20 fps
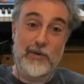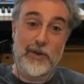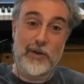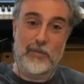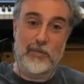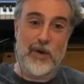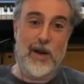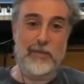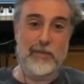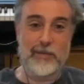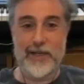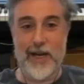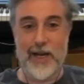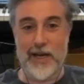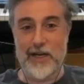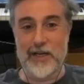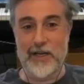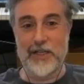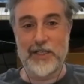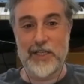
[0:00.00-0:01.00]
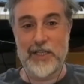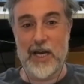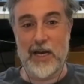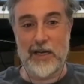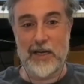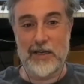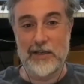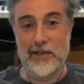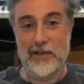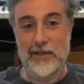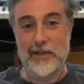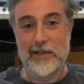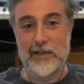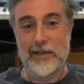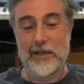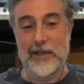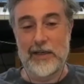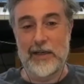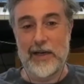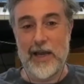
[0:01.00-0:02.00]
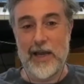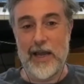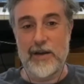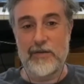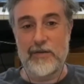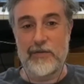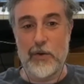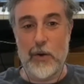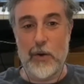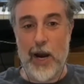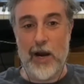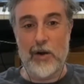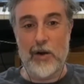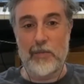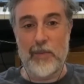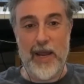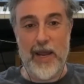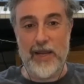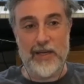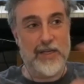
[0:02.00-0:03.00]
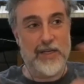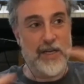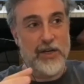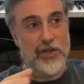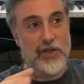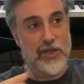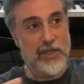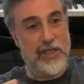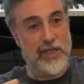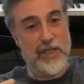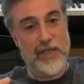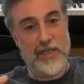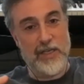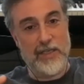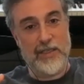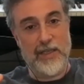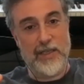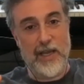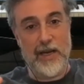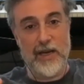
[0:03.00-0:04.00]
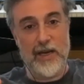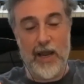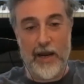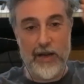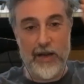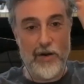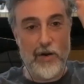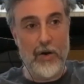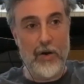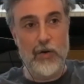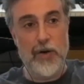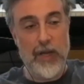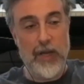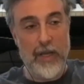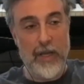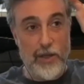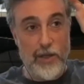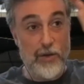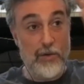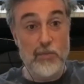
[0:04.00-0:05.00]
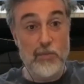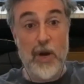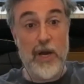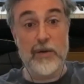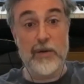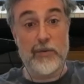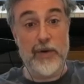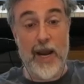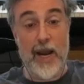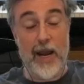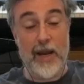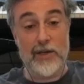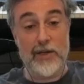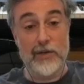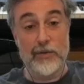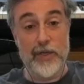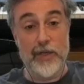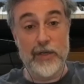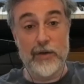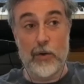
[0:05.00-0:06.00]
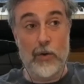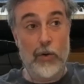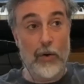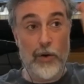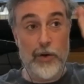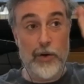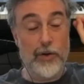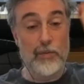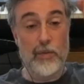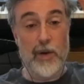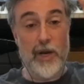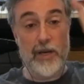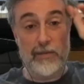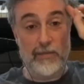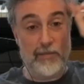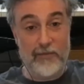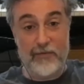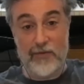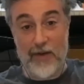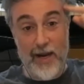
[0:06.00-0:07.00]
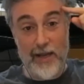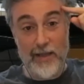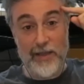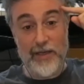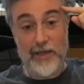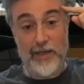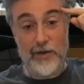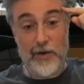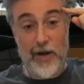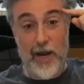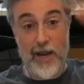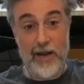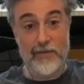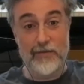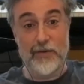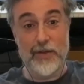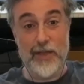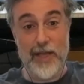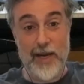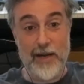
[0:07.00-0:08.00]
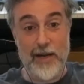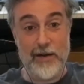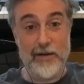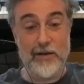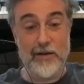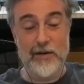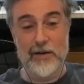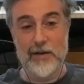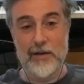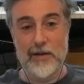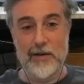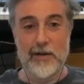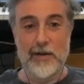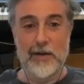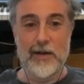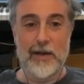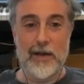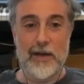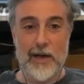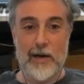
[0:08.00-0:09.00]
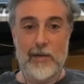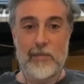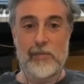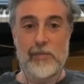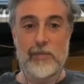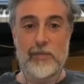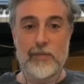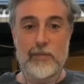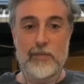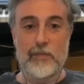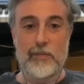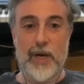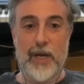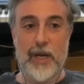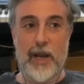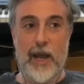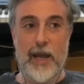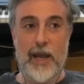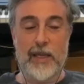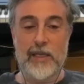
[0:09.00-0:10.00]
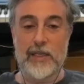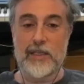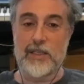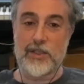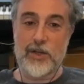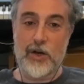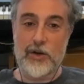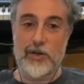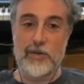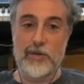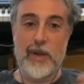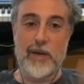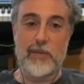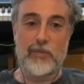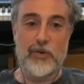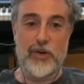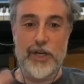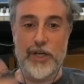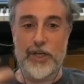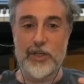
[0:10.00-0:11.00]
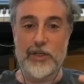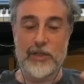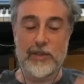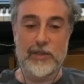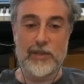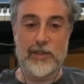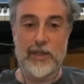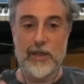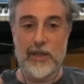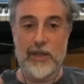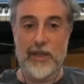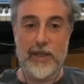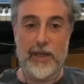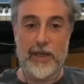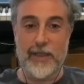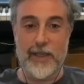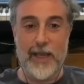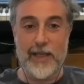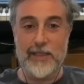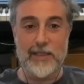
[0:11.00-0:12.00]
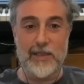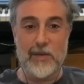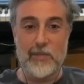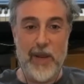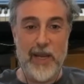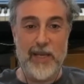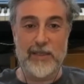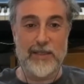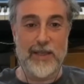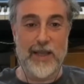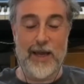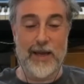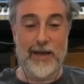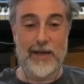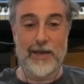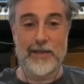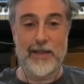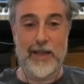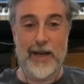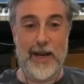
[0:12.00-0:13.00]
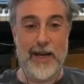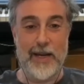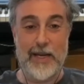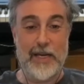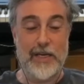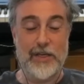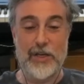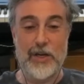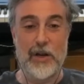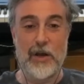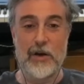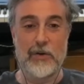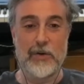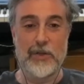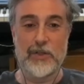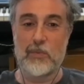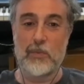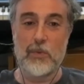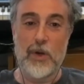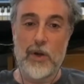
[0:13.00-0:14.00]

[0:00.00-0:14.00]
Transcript: you're probably not going to duck. Uh, and if you are paying attention to this, then I know you might react to it or you might file it in your head for later. Um, but I could start to make predictions. Like that's the baseline that I need to know is